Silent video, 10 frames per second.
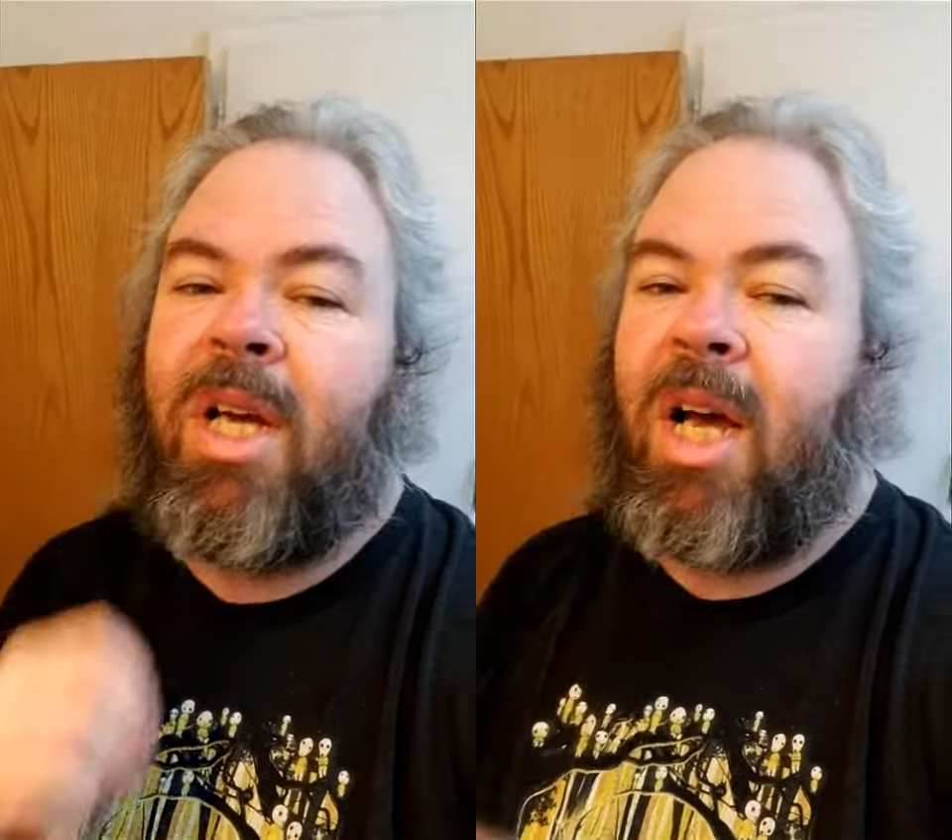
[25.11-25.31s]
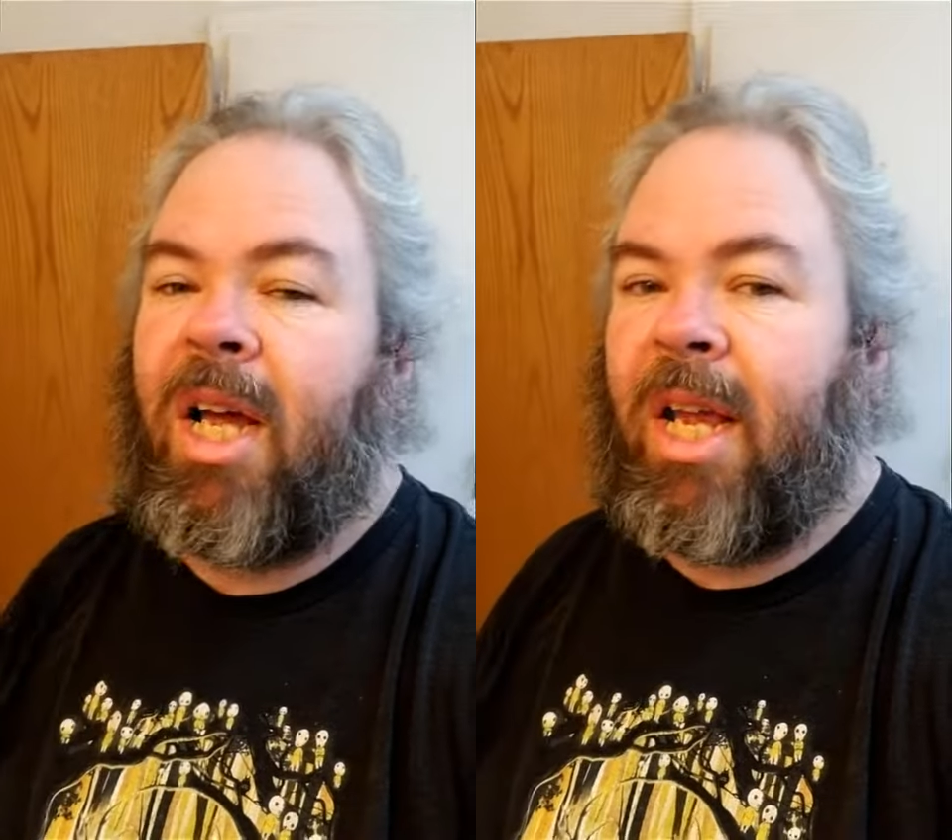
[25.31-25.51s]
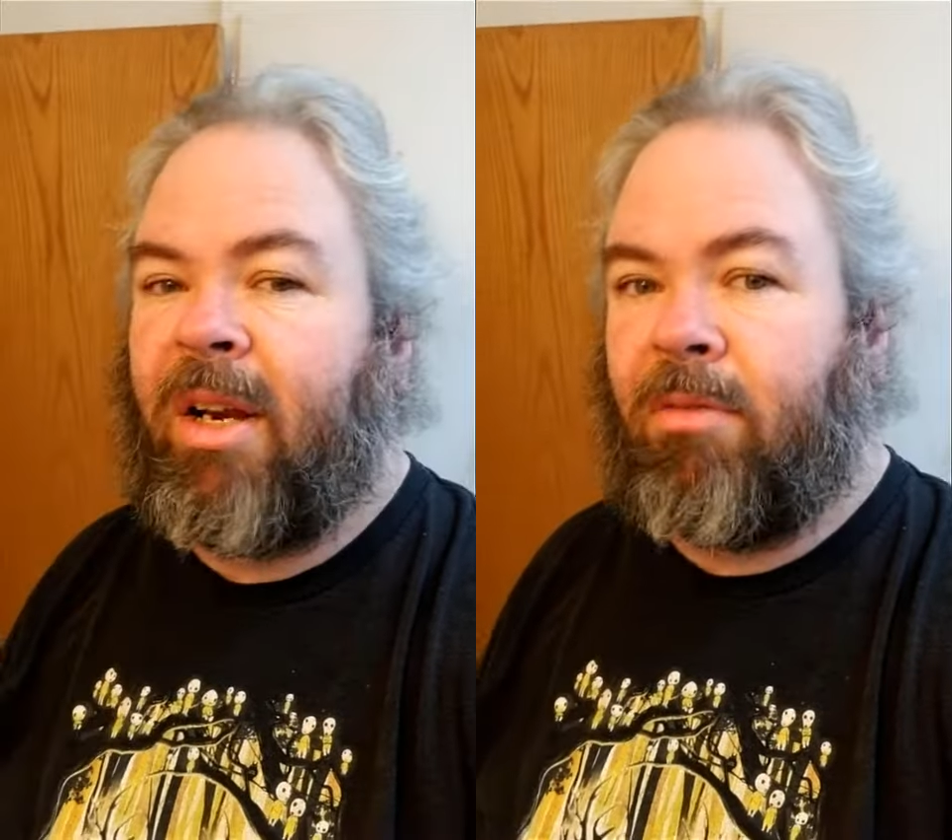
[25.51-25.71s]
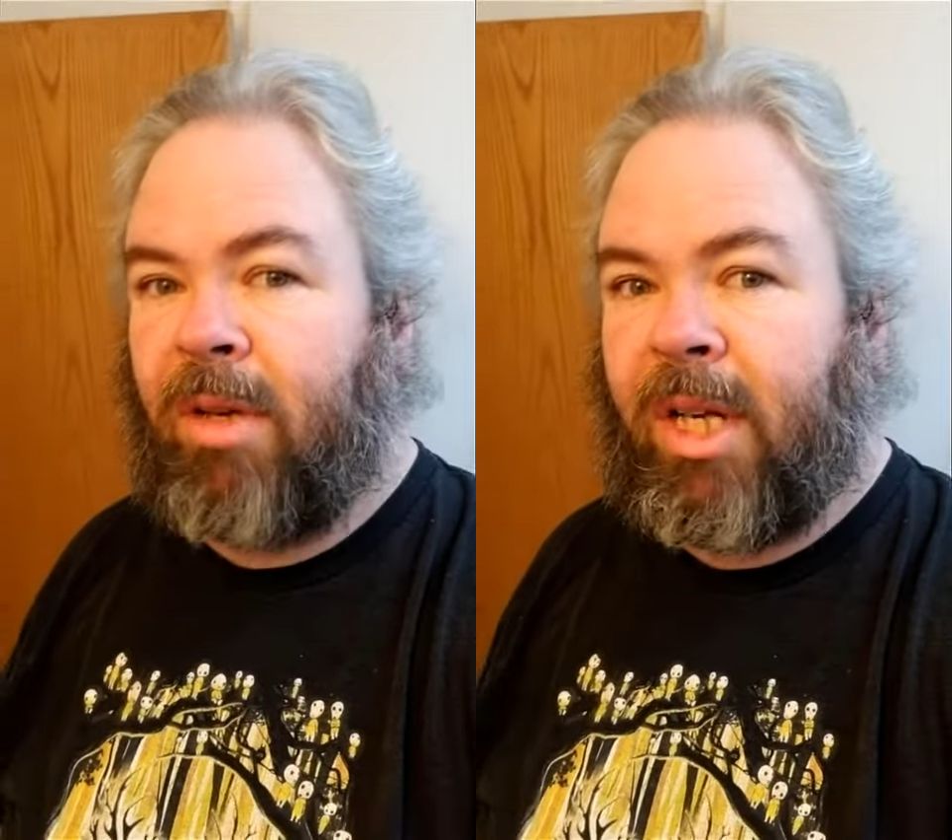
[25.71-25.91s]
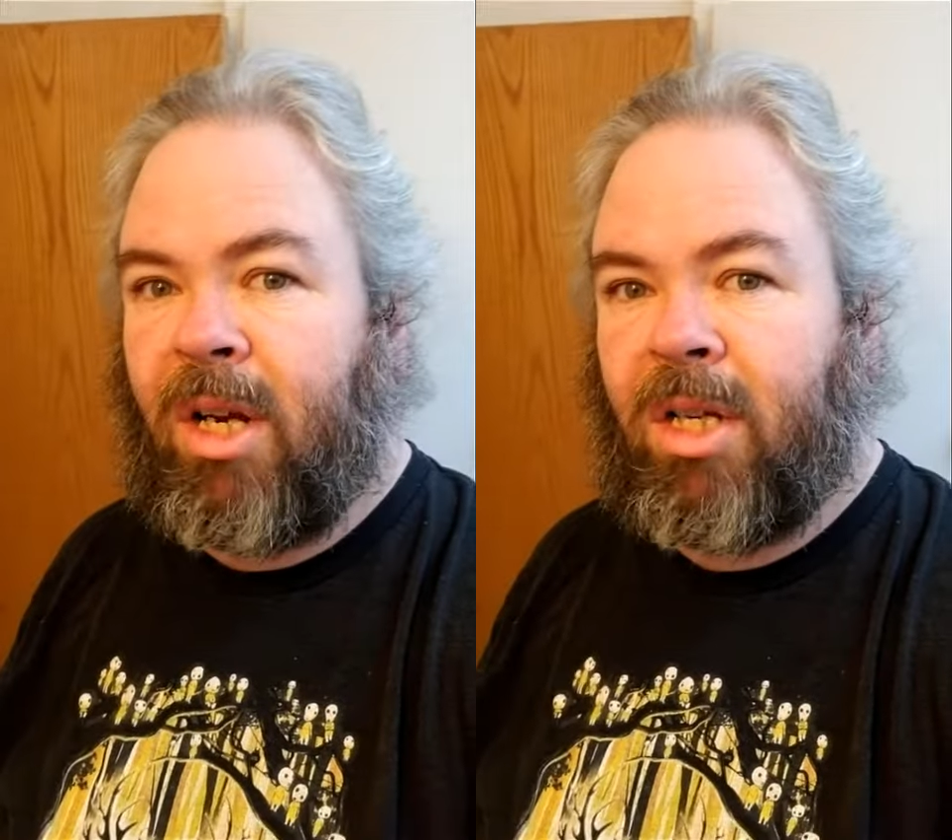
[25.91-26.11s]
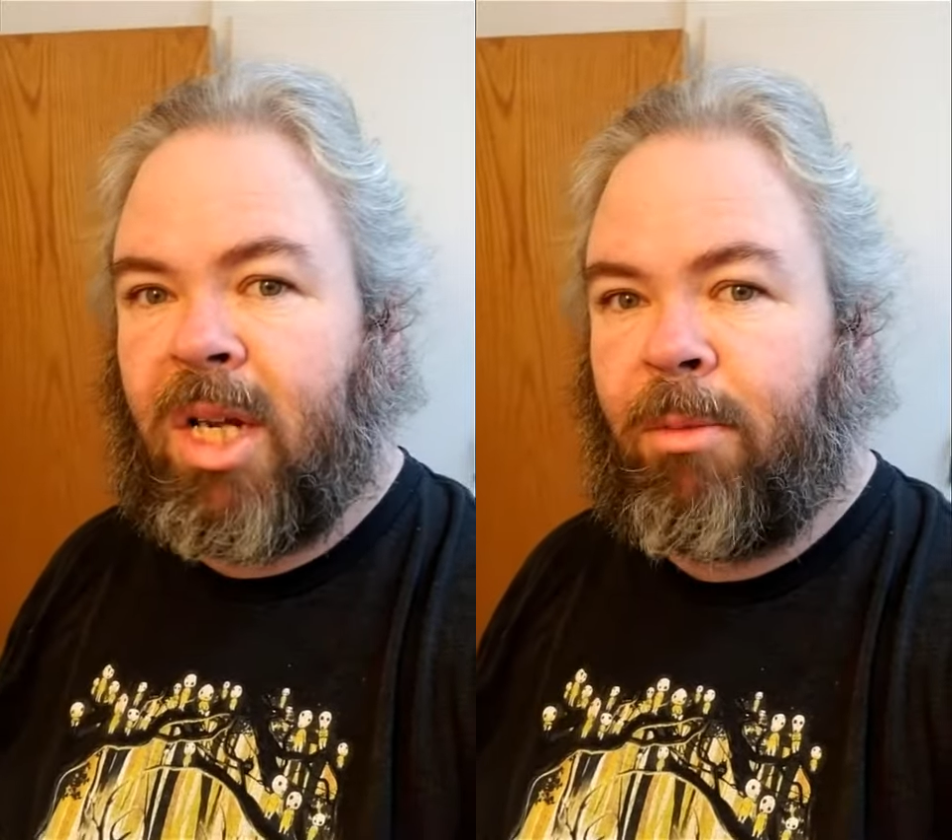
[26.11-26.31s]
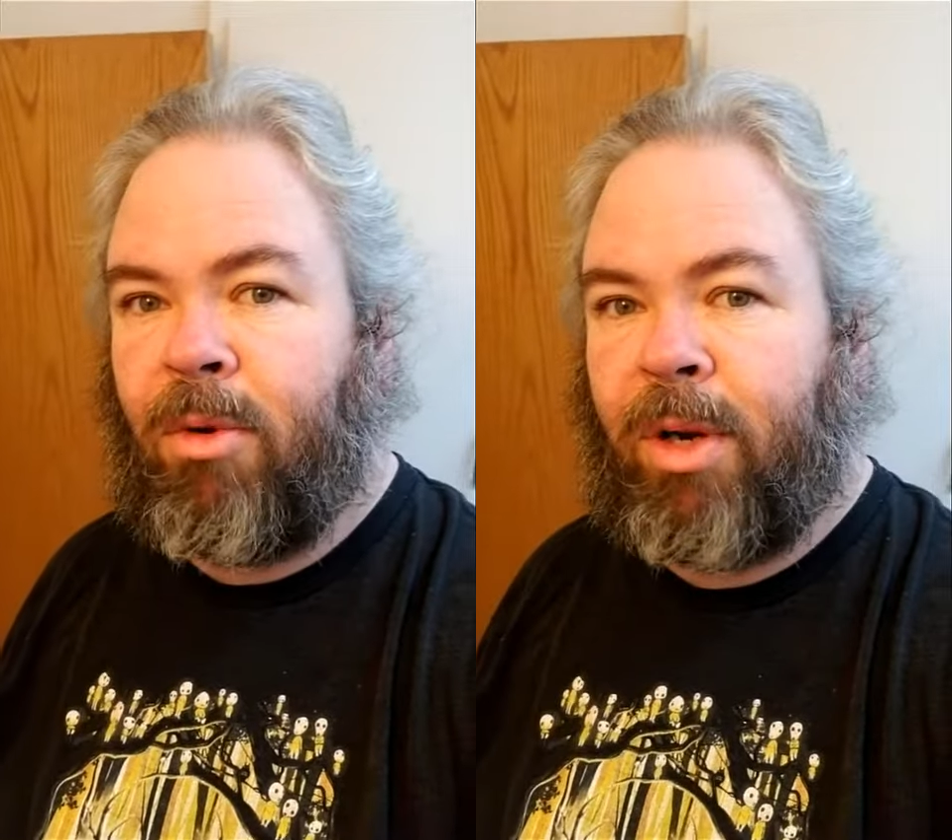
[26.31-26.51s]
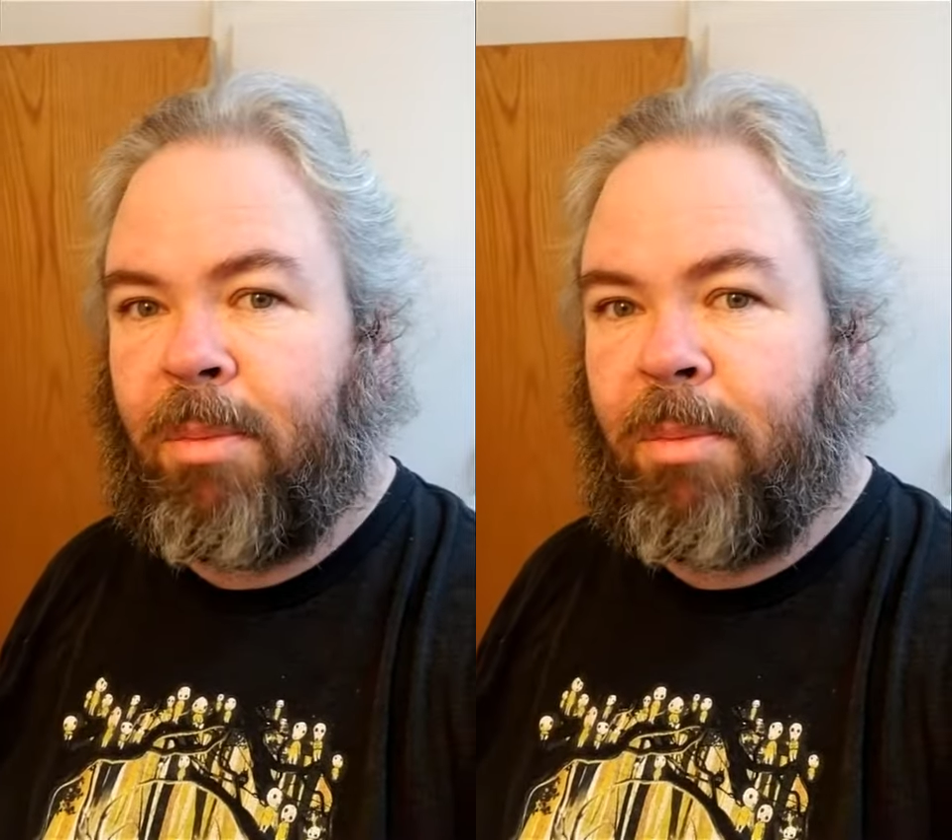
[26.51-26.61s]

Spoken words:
I had a really hard time growing